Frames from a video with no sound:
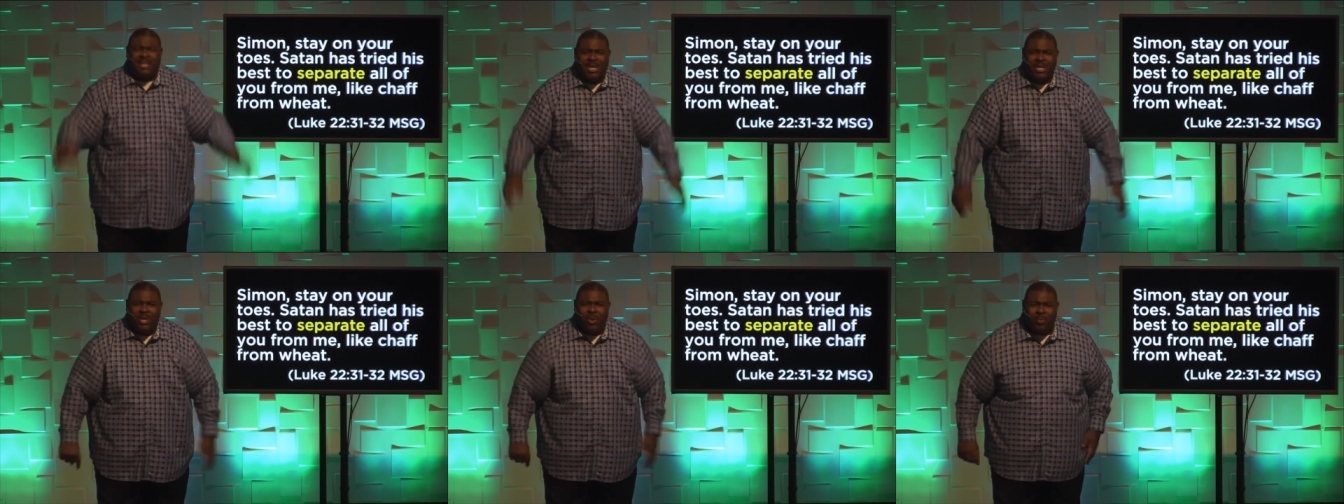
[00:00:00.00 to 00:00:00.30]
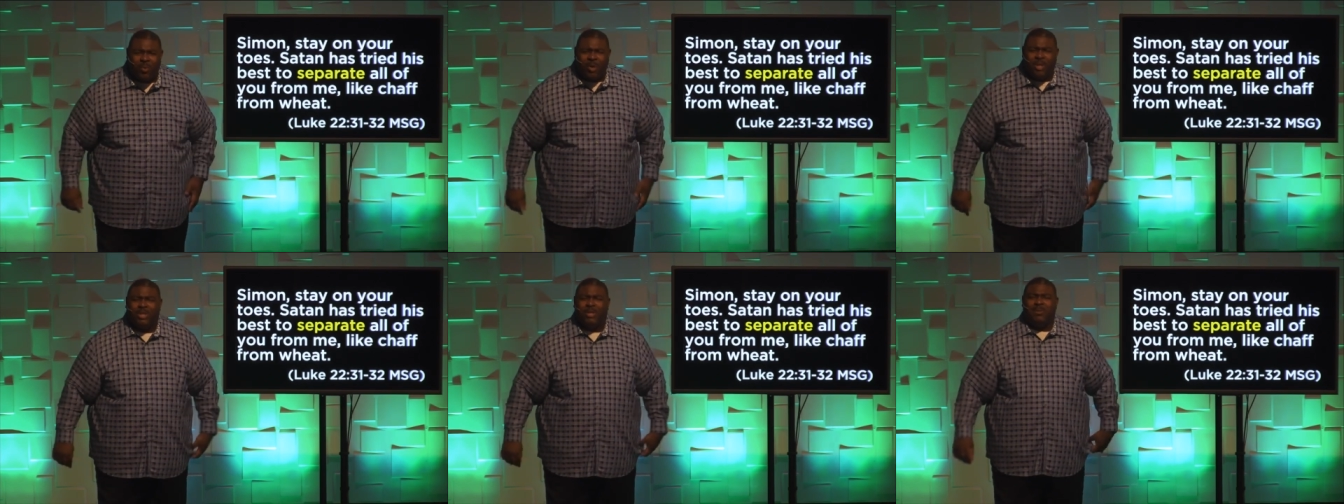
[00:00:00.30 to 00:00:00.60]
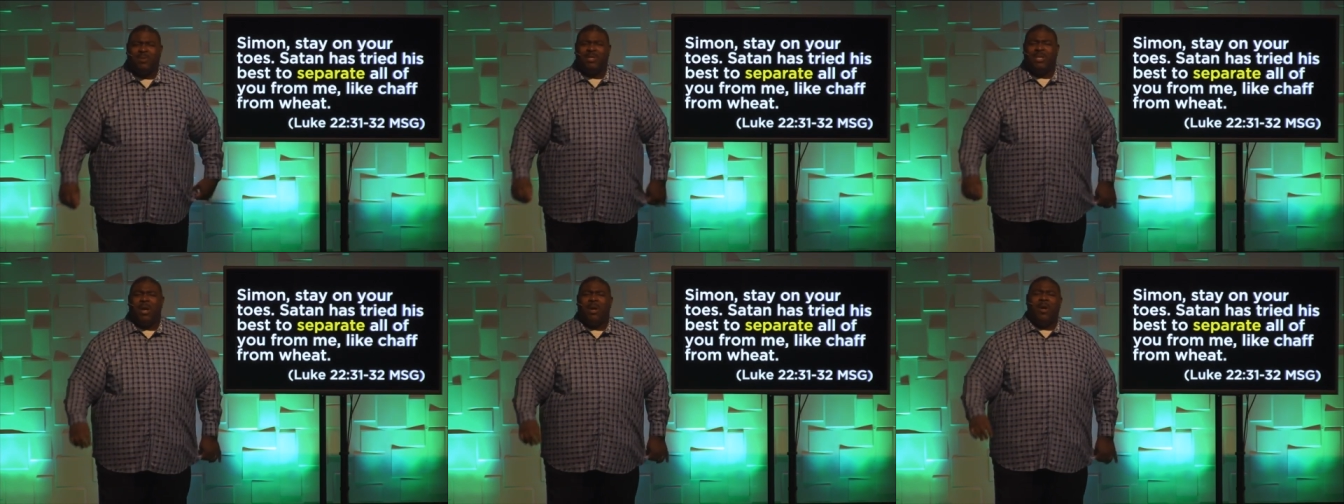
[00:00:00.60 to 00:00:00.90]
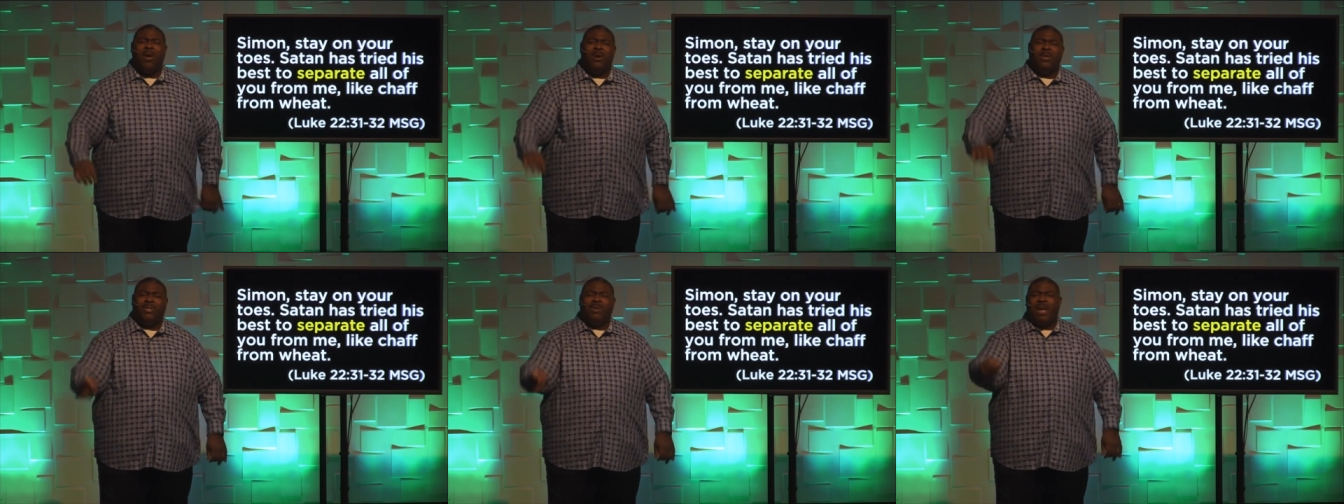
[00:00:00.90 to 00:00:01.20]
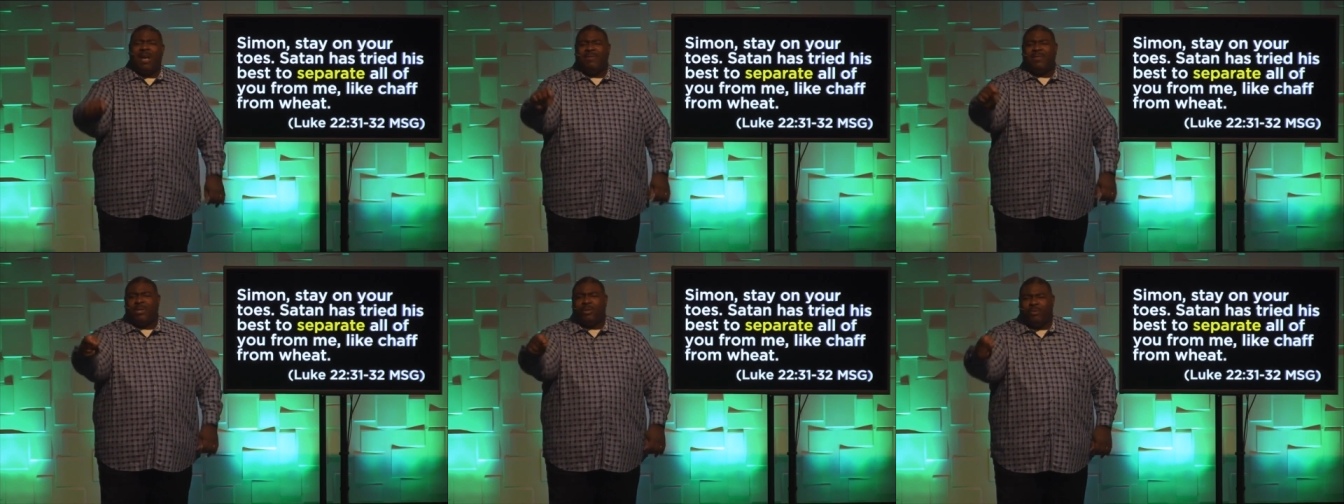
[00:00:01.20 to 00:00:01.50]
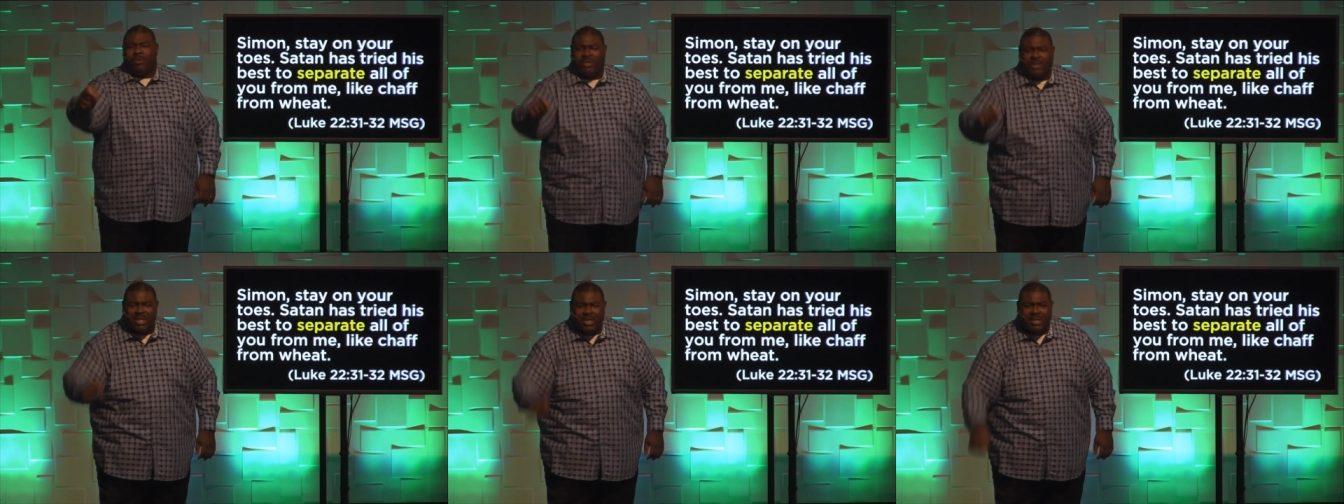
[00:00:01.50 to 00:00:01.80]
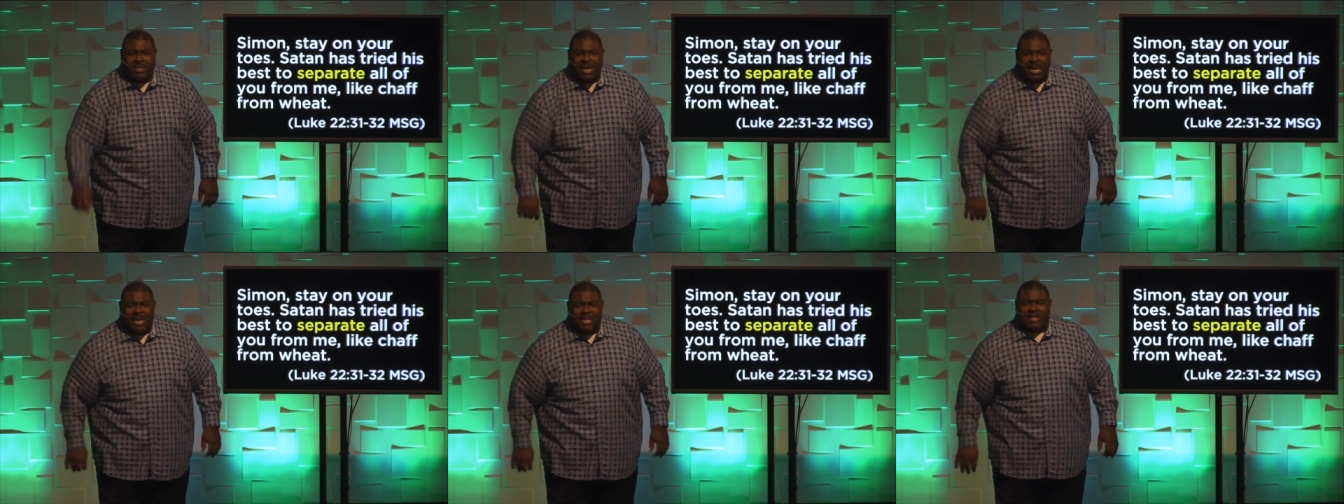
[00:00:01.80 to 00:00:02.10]
your worship songs. You have the Christian
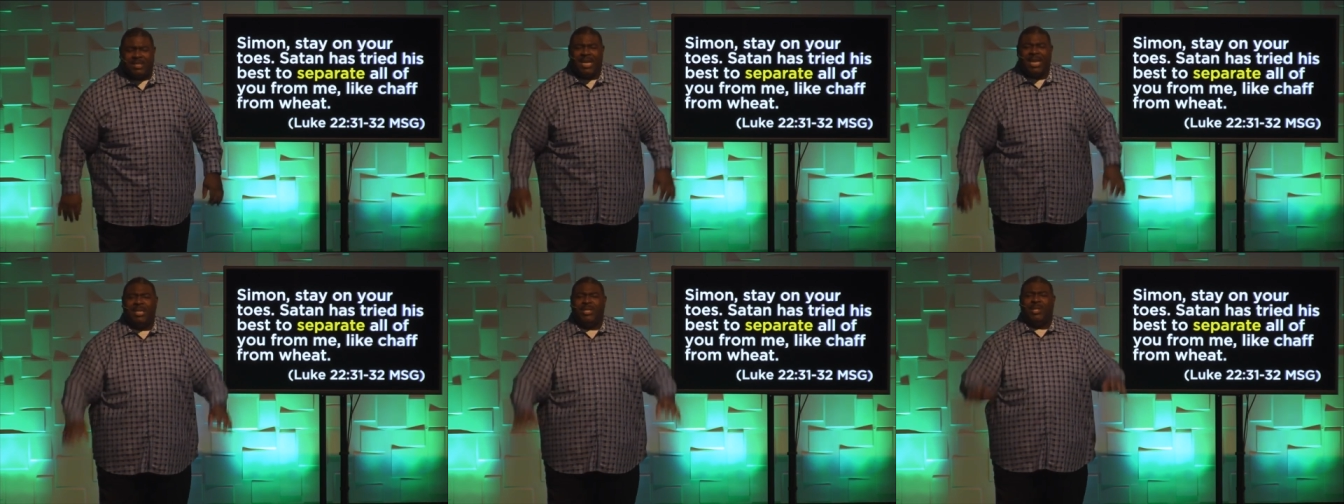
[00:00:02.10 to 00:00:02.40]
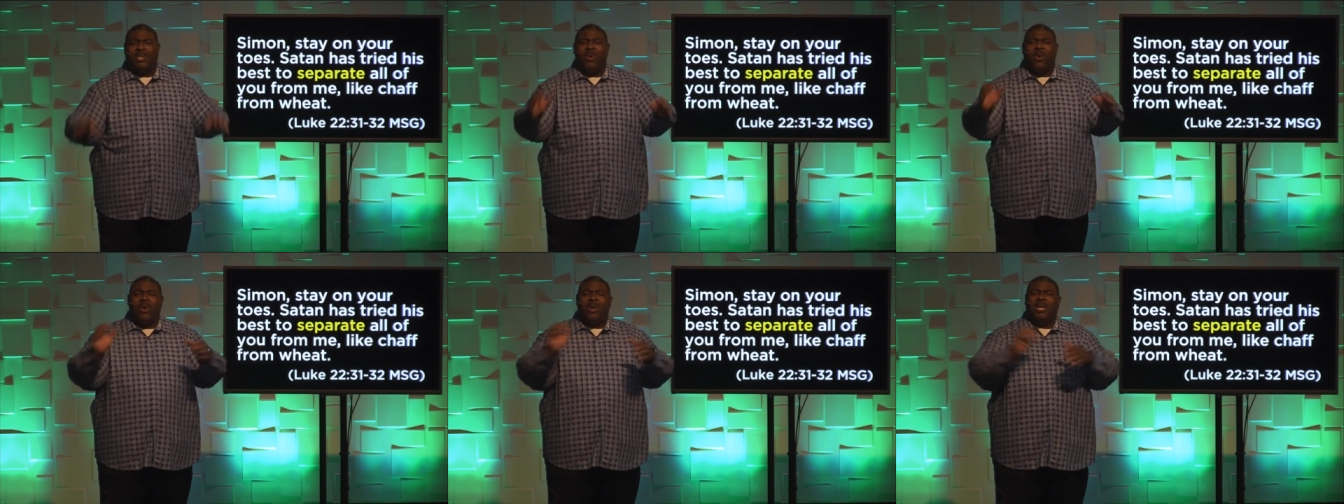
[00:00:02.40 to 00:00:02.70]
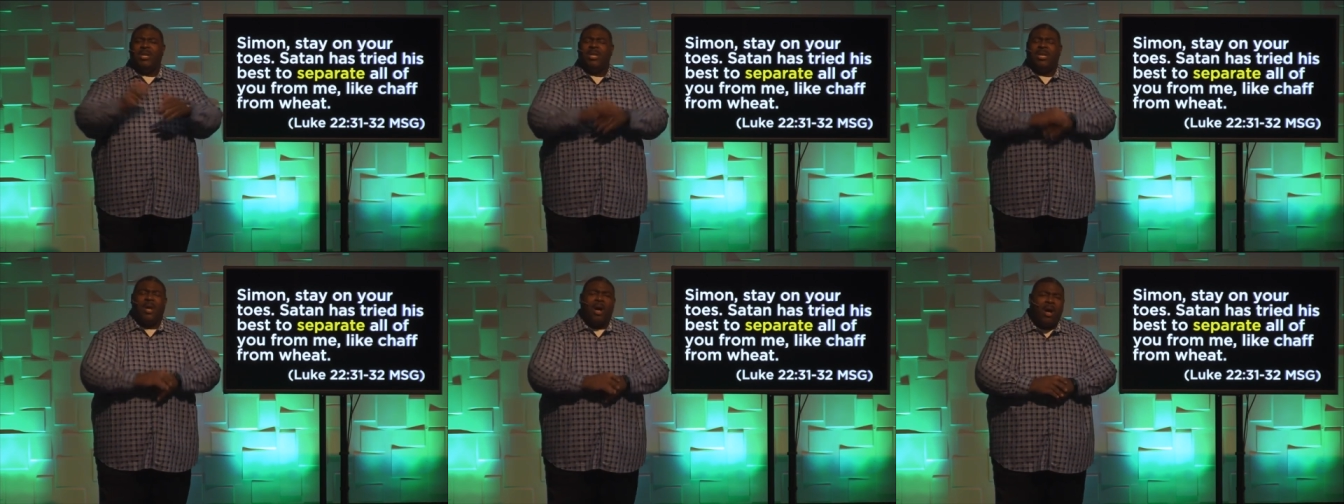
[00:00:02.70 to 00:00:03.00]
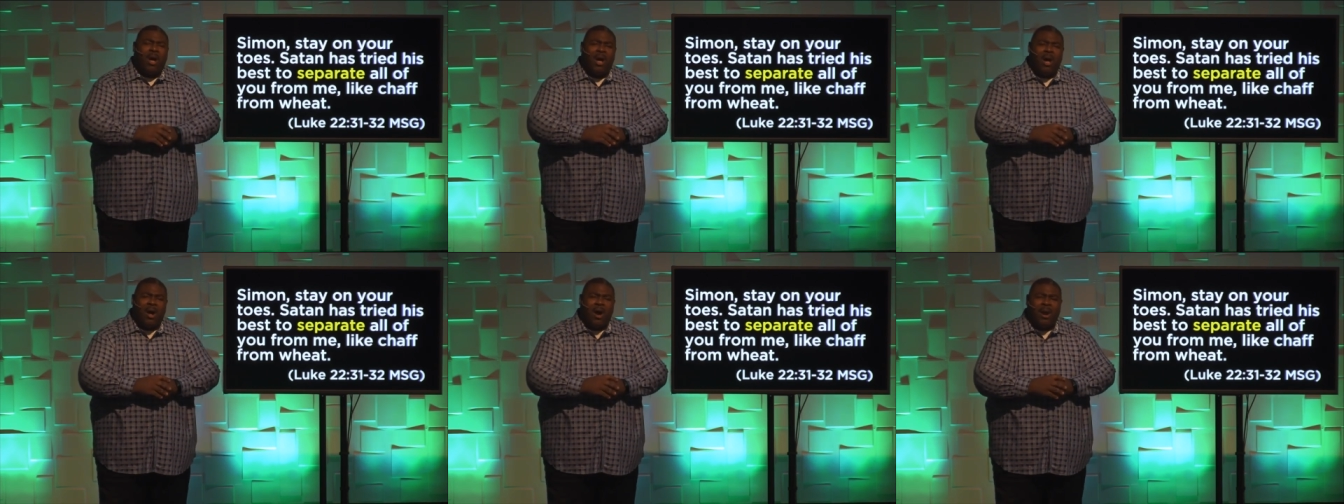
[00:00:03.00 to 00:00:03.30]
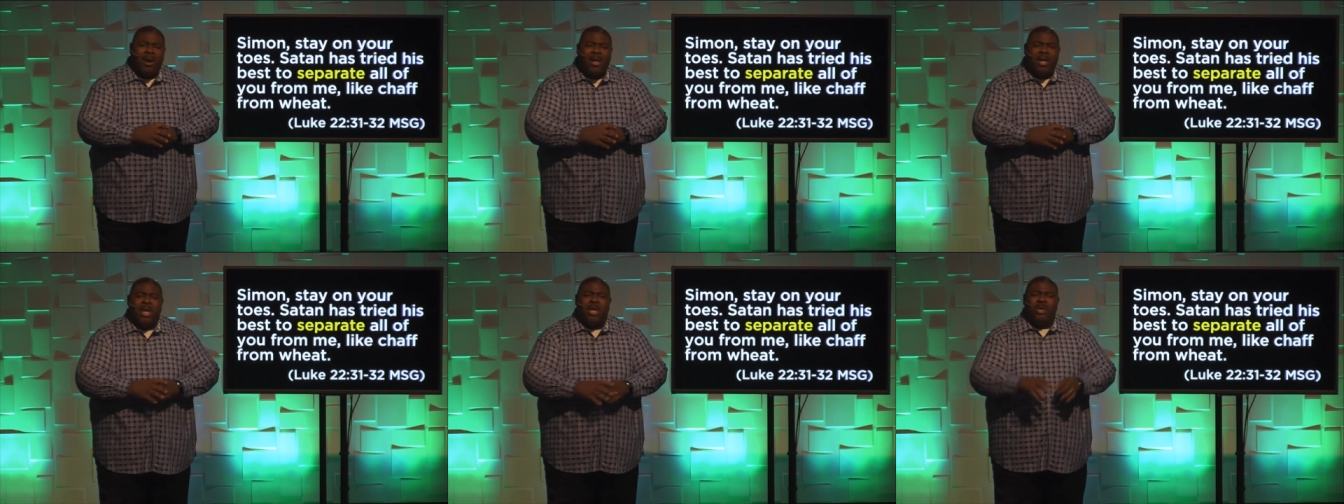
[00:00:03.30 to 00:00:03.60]
station on in the car.